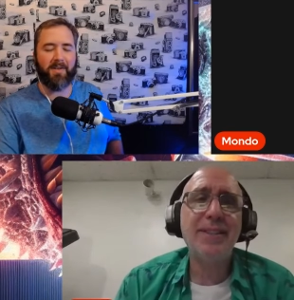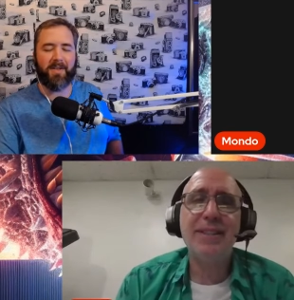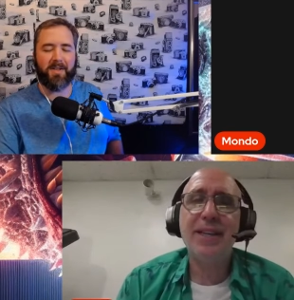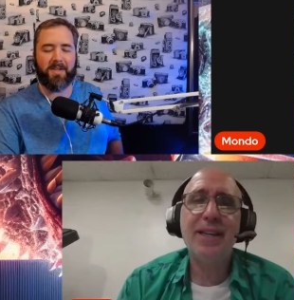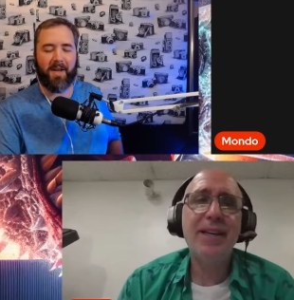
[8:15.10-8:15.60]

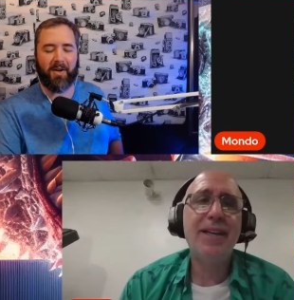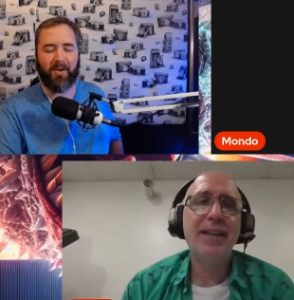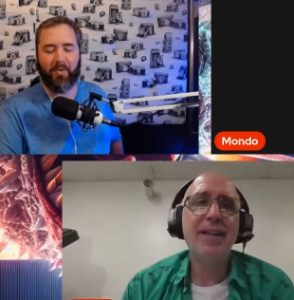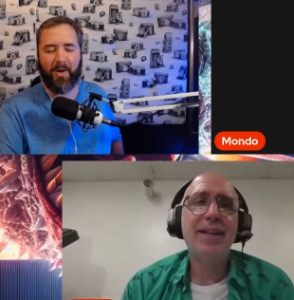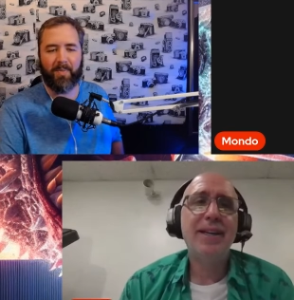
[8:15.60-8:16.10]
Speaker 1: does kind of go
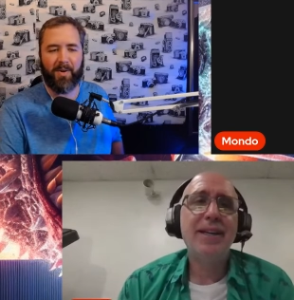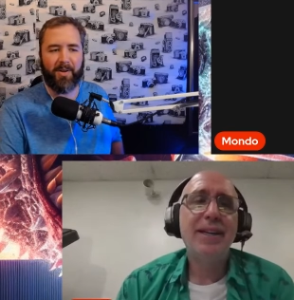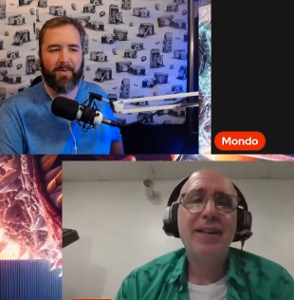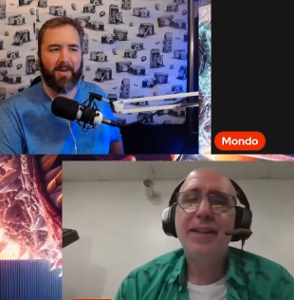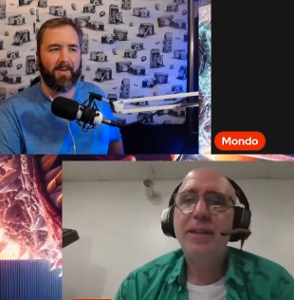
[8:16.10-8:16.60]
away pretty
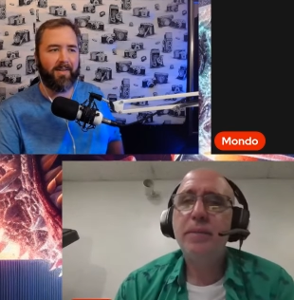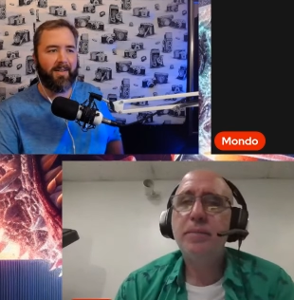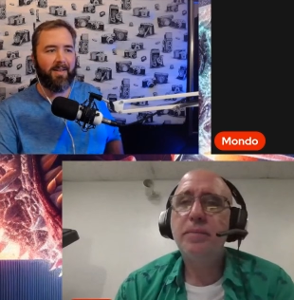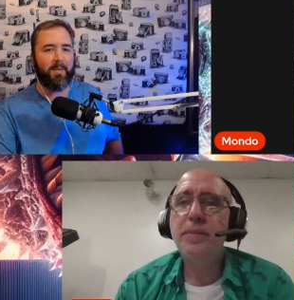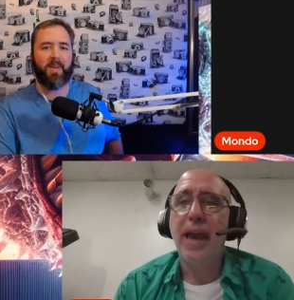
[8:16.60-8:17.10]
quick.
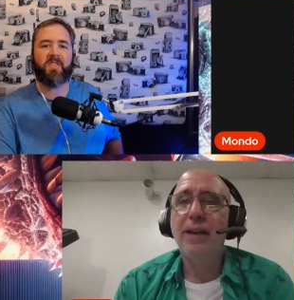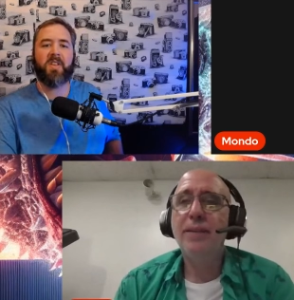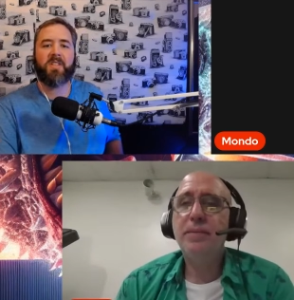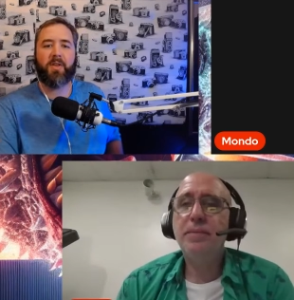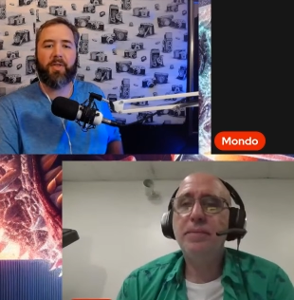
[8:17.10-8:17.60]
Plus, yeah. it
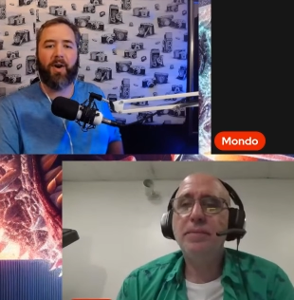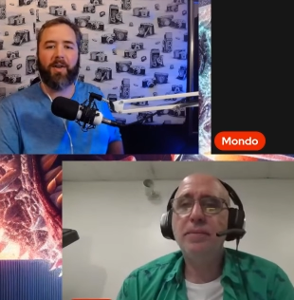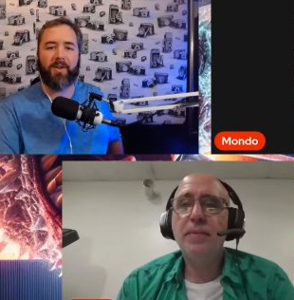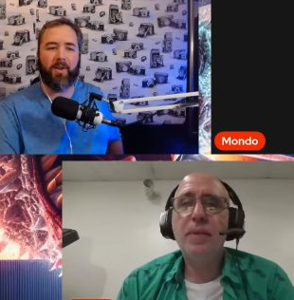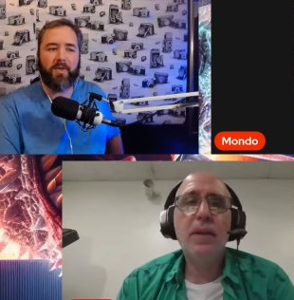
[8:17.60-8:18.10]
is
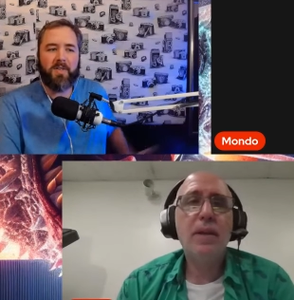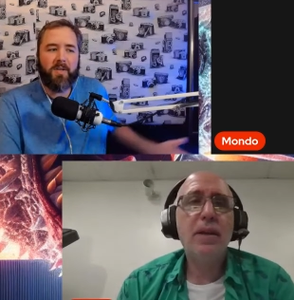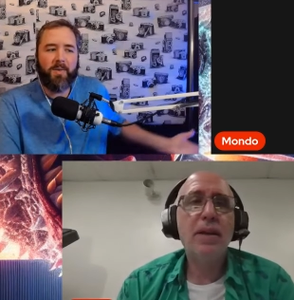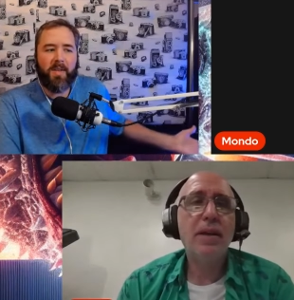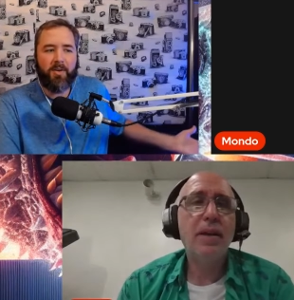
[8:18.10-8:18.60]
cathartic. You know, you see
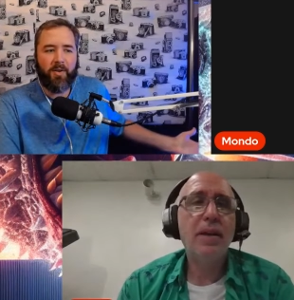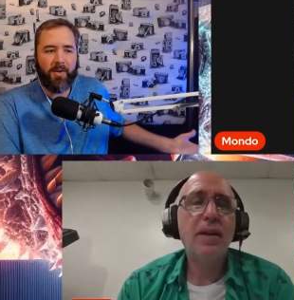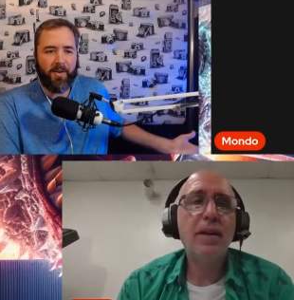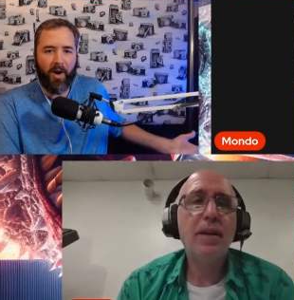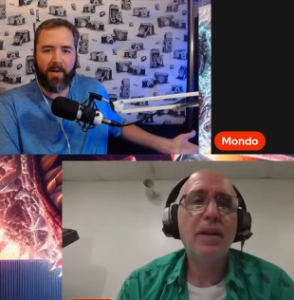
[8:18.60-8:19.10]
what they do to the
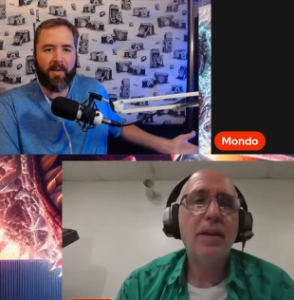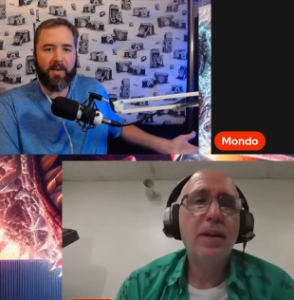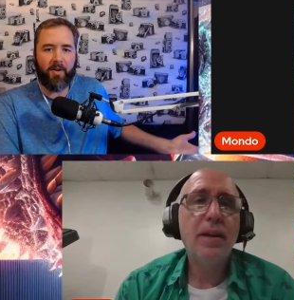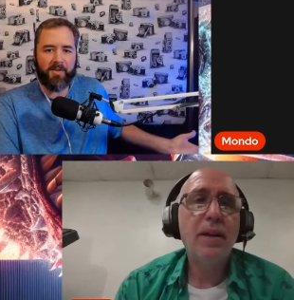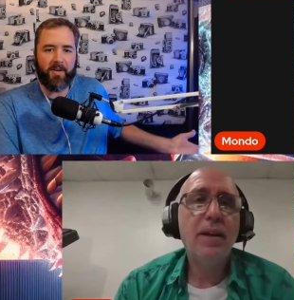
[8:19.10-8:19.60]
dog, then he
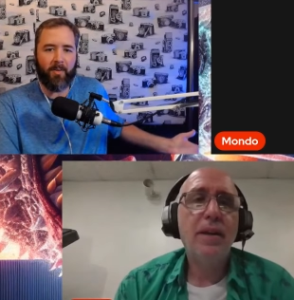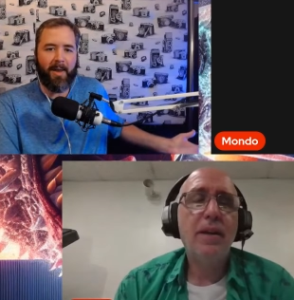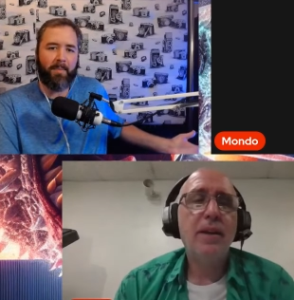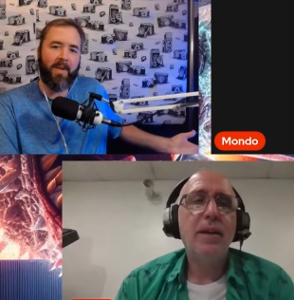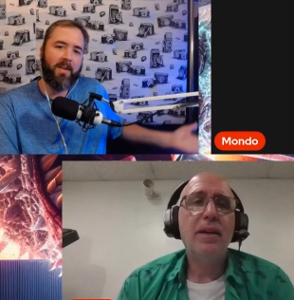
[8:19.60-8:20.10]
goes on a
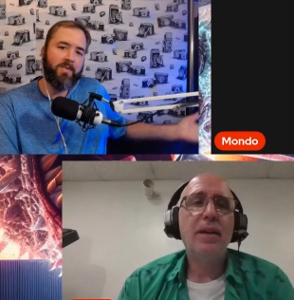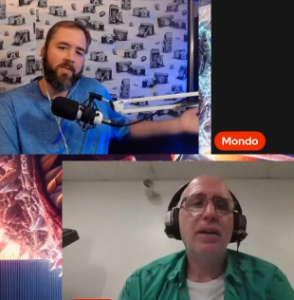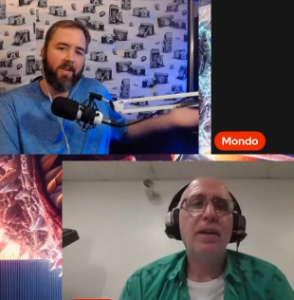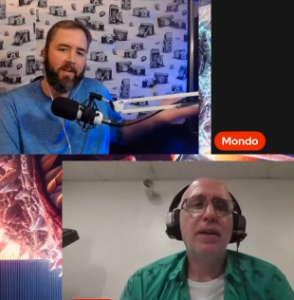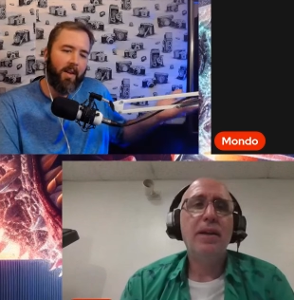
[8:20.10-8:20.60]
rampage. It's
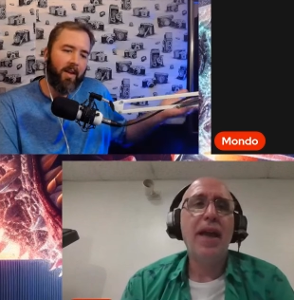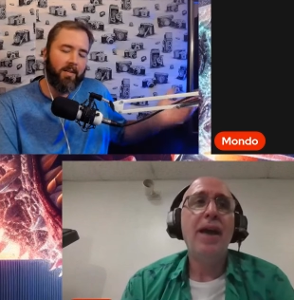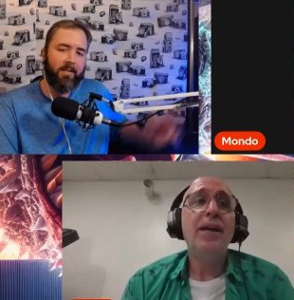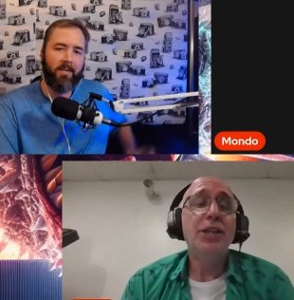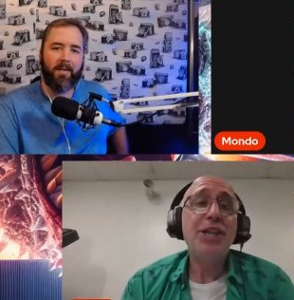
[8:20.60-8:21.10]
like, eh, yeah,
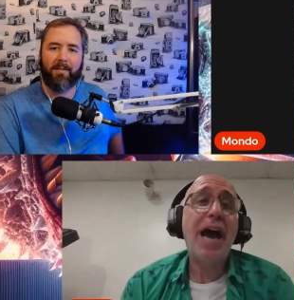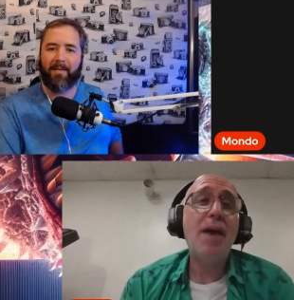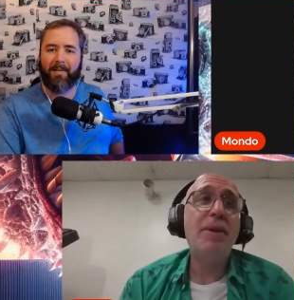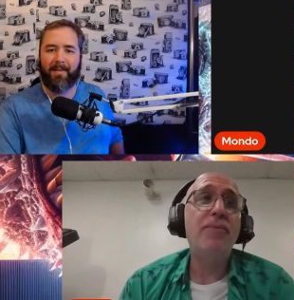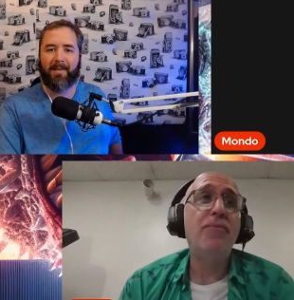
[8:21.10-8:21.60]
you know.
Speaker 2: shot.
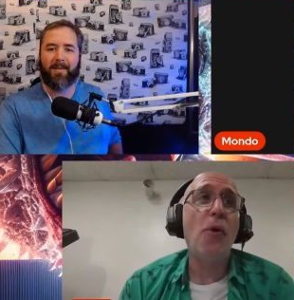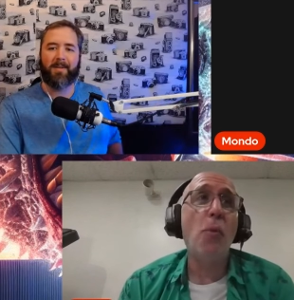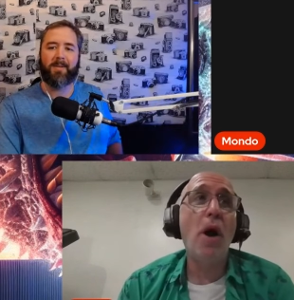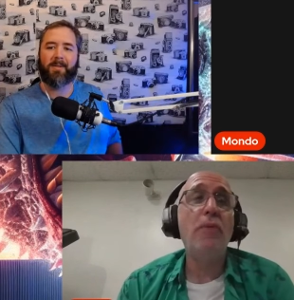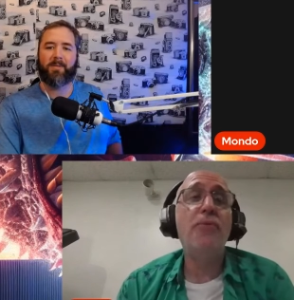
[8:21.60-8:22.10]
I mean, for
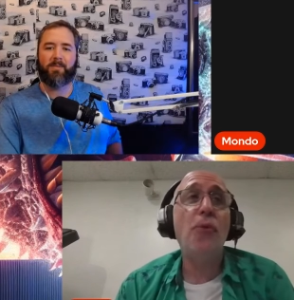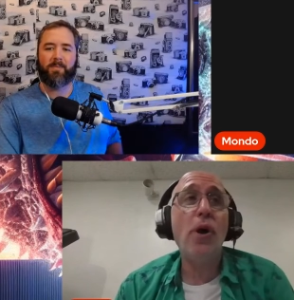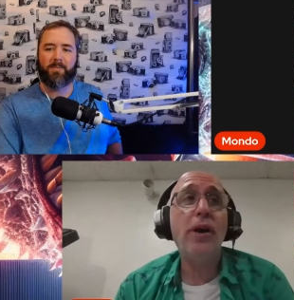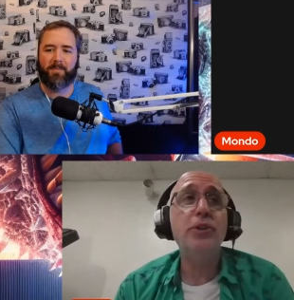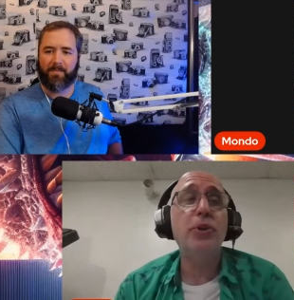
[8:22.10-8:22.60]

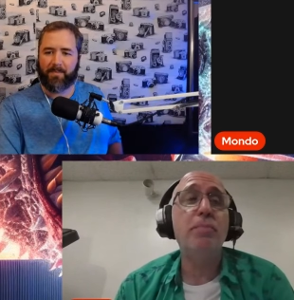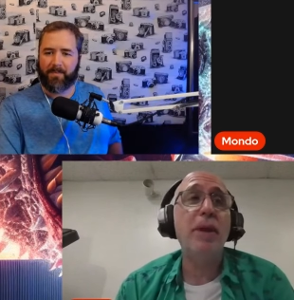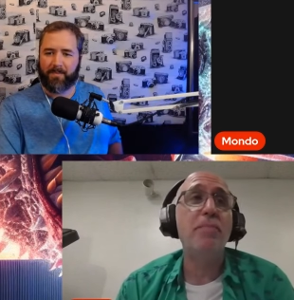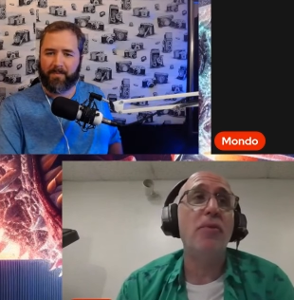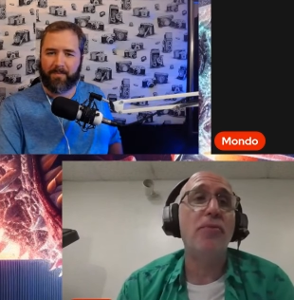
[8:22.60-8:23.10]
four hundred
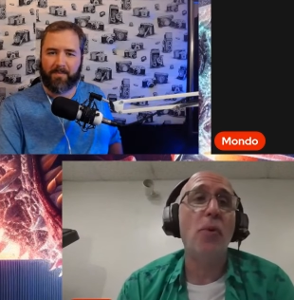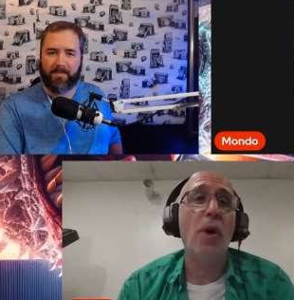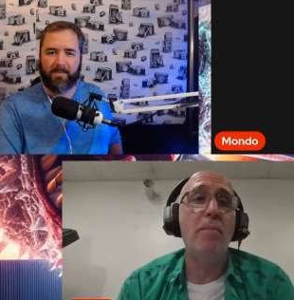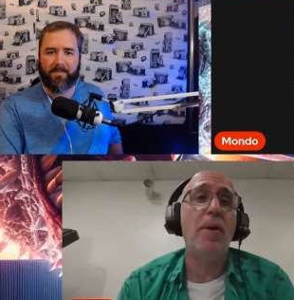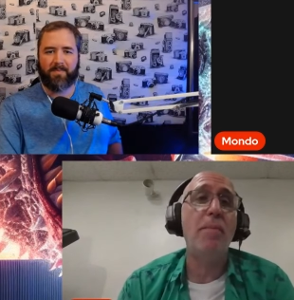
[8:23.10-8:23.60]
people for
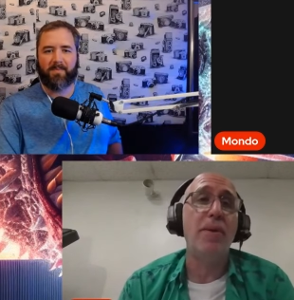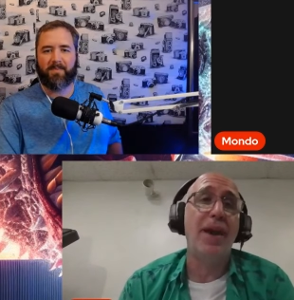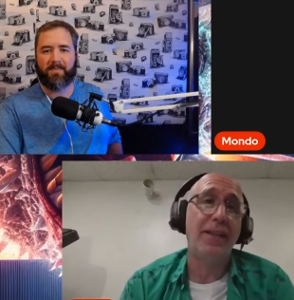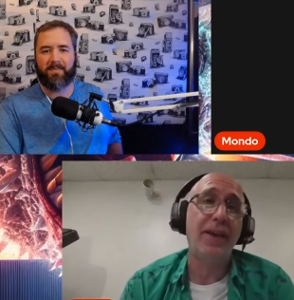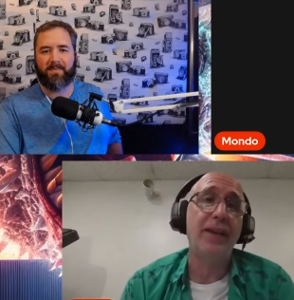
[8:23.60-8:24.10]
one
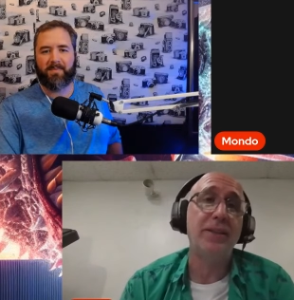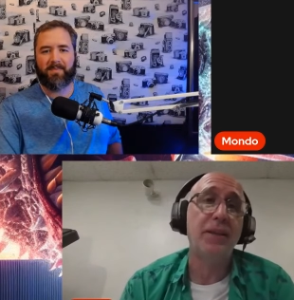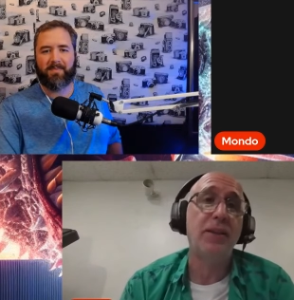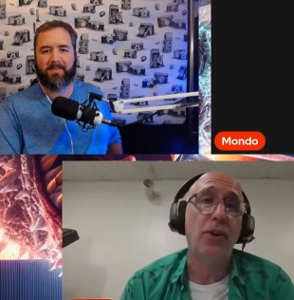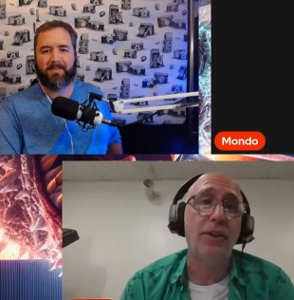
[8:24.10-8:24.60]
puppy, I think is
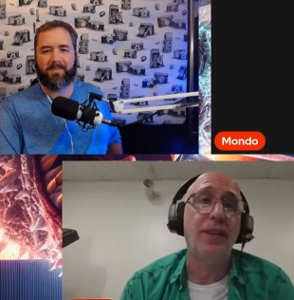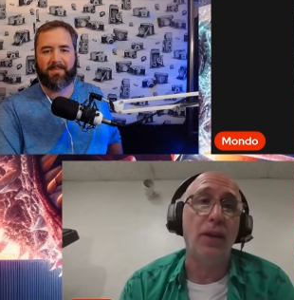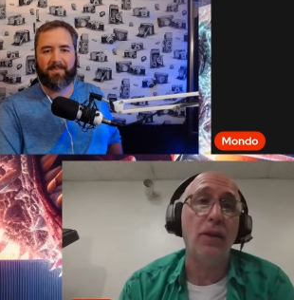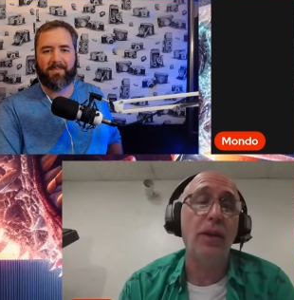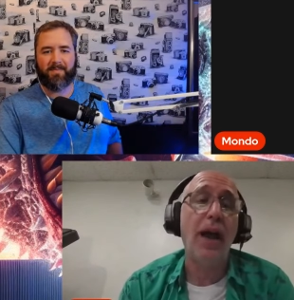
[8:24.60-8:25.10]
a good
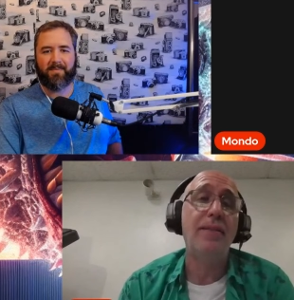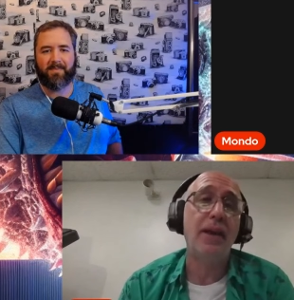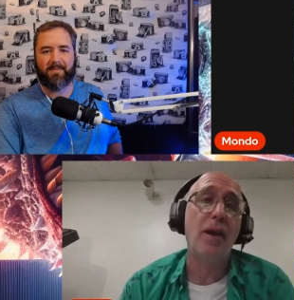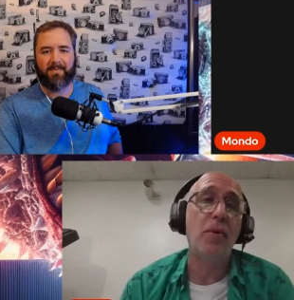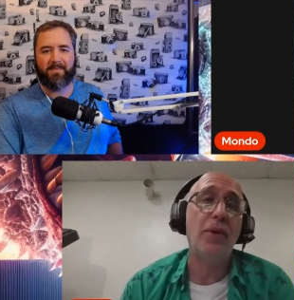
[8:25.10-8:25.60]
deal. I
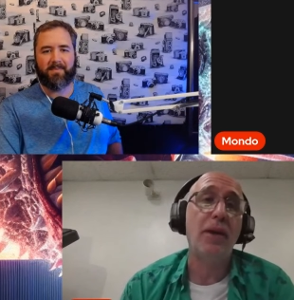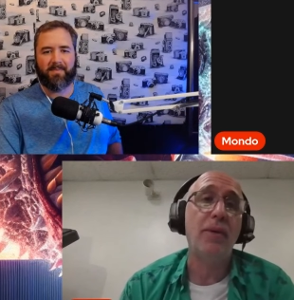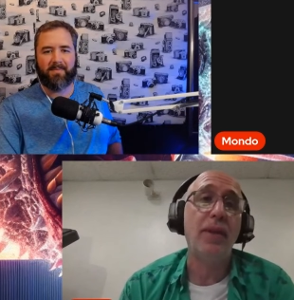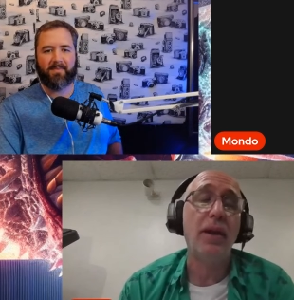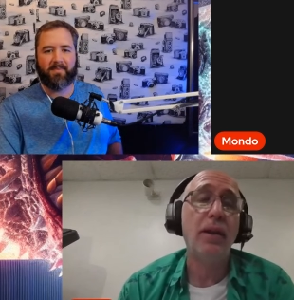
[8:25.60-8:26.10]
think I'm okay
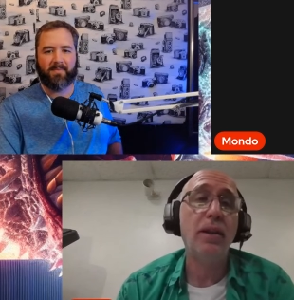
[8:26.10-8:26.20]
with that.